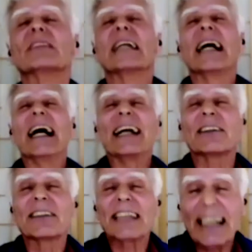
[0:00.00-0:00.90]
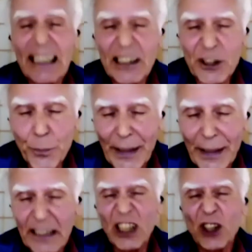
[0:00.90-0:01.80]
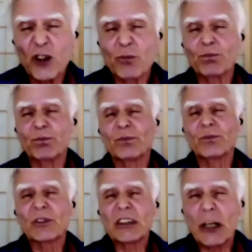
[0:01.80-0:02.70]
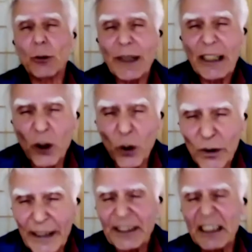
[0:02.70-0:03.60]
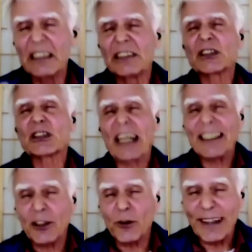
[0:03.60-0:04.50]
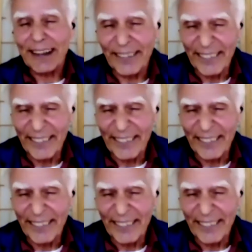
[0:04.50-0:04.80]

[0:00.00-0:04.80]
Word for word: And there has been, shall we call it, shudderings,